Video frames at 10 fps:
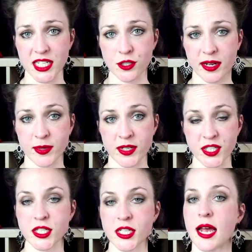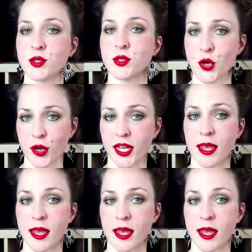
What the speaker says: I'm talking about, you